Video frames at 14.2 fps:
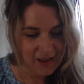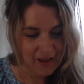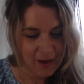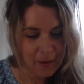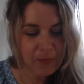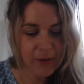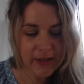
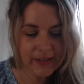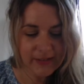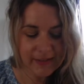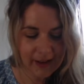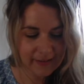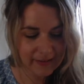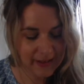A
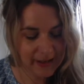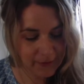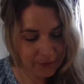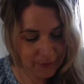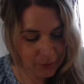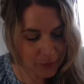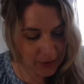princess
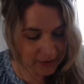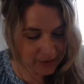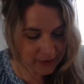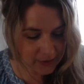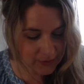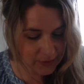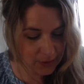lived
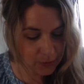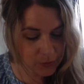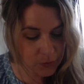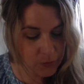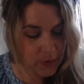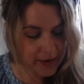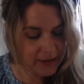once who was
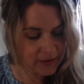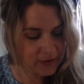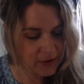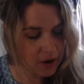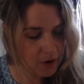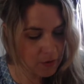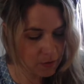always
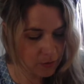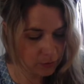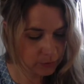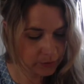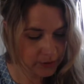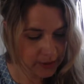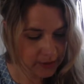
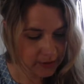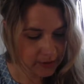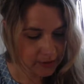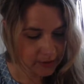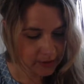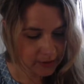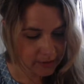cold.
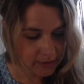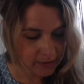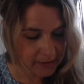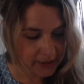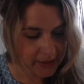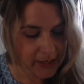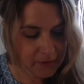
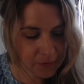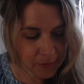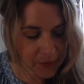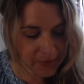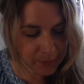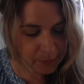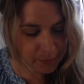Even
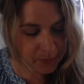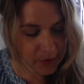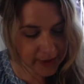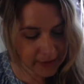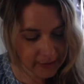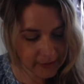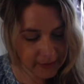when the
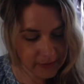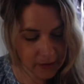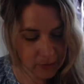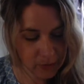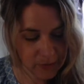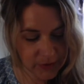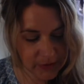bright sun
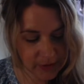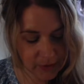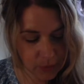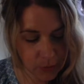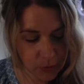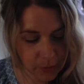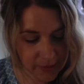was at its
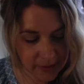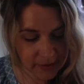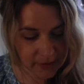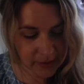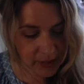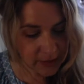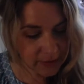
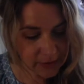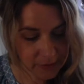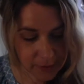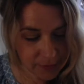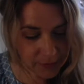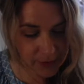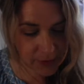warmest, she
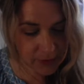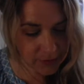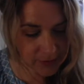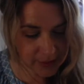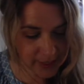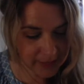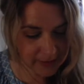refused
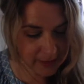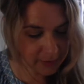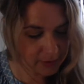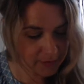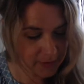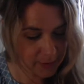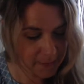to get out
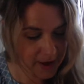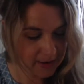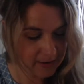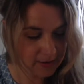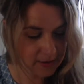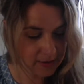of her bed.